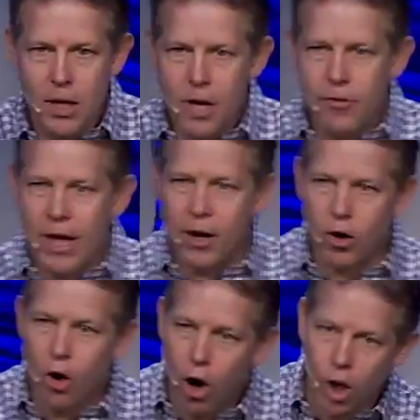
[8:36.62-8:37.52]
that
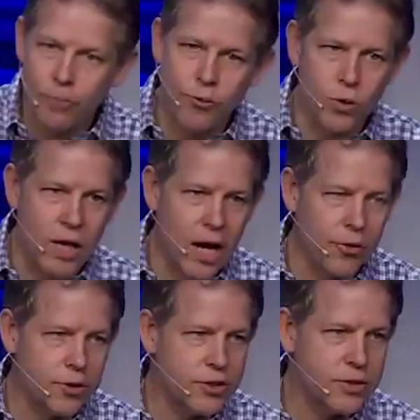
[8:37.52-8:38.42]
are harmful to
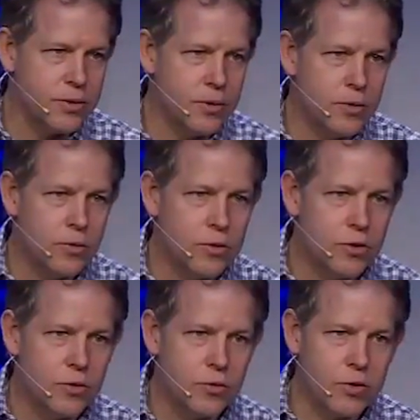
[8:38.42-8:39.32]
others,
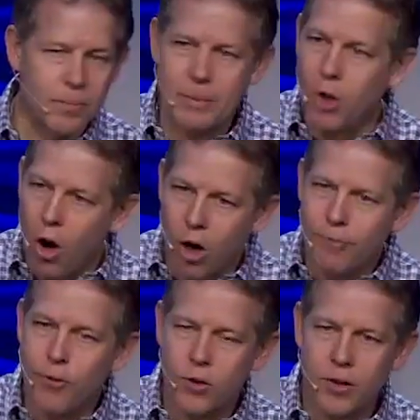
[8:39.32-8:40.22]
sometimes
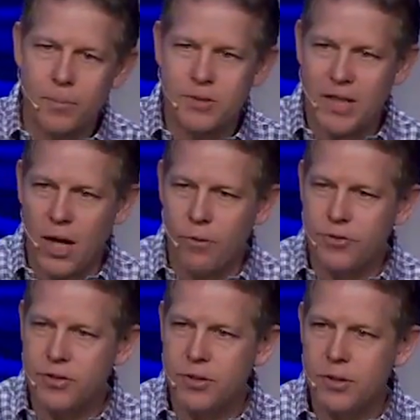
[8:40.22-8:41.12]
harmful to
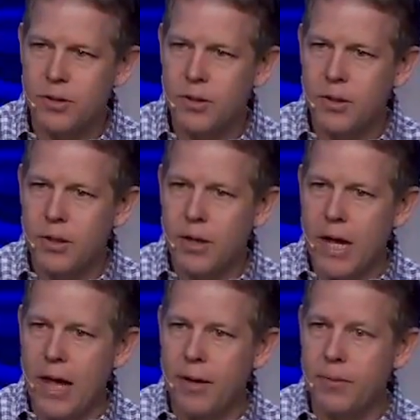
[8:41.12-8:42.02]
themselves,
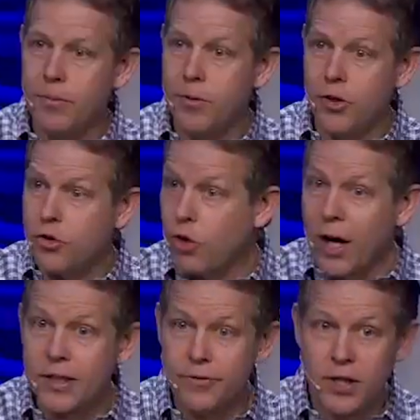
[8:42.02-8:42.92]
and
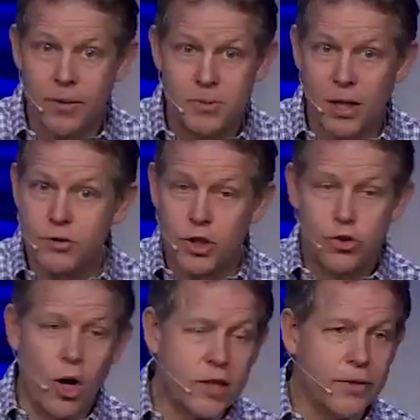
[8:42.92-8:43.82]
destructive to themselves,
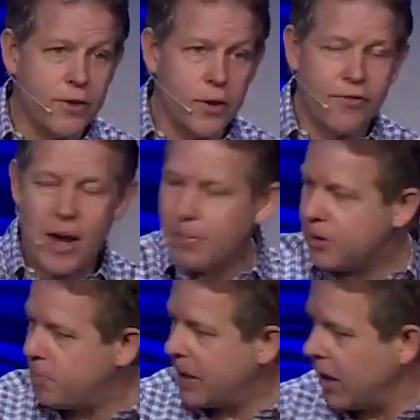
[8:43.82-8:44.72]
destructive to their
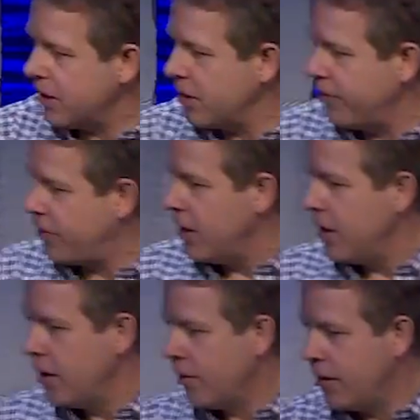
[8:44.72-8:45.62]
families because of
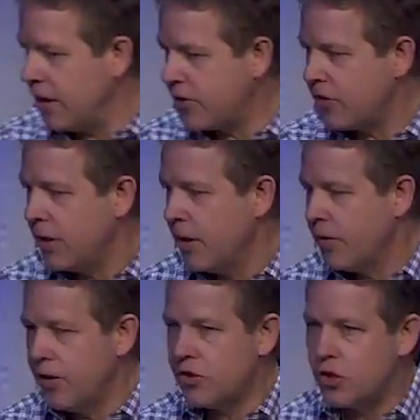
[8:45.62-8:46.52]
this
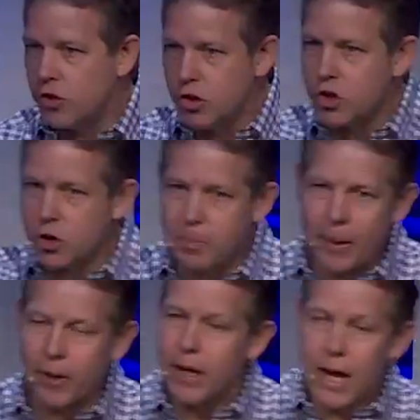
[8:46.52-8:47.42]
this, this
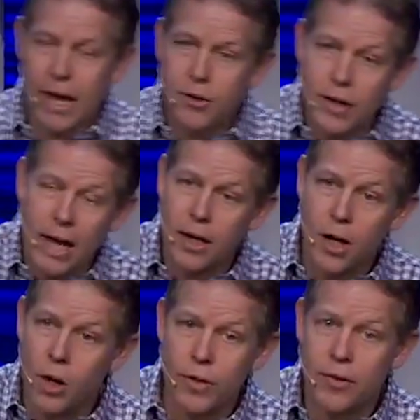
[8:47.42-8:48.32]
spirit. And you got to
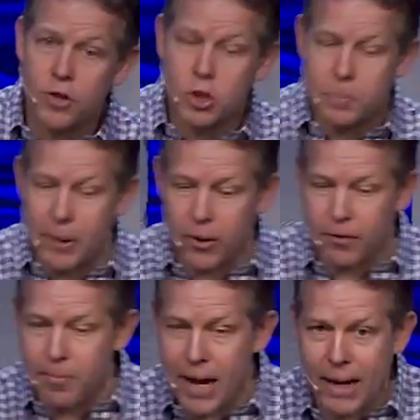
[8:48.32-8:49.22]
know that the spirit
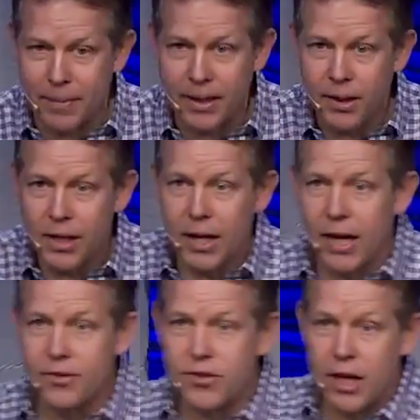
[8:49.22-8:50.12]
of mammon
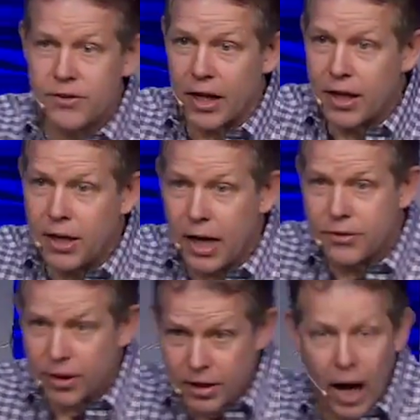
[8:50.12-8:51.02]
is it's a
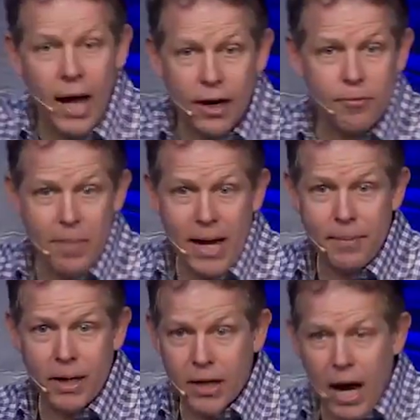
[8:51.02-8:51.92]
it's a god of
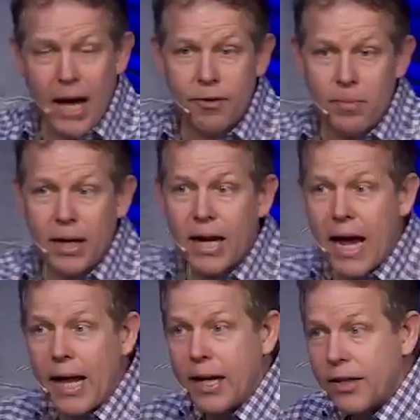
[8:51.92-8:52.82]
mammon, a god of money,
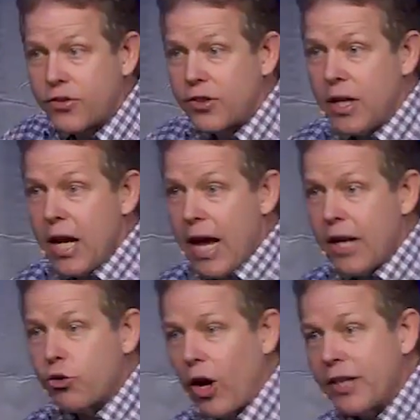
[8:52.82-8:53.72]
and it's
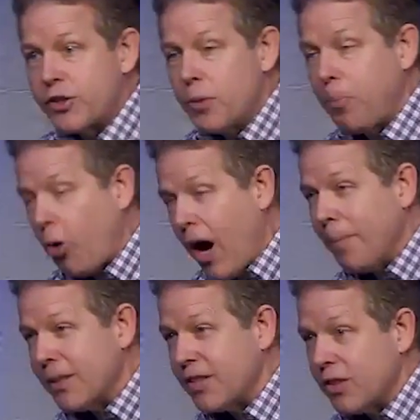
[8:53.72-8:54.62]
it tries to
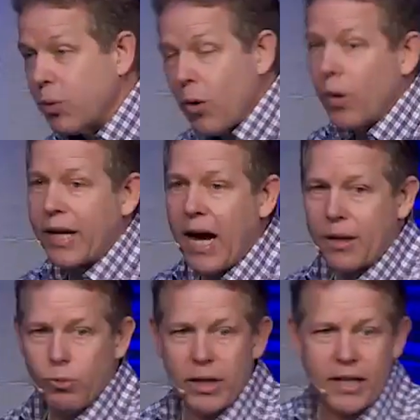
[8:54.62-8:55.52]
promise us what only God
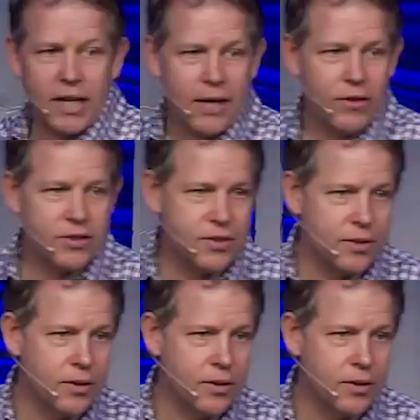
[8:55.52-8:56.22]
really can give us.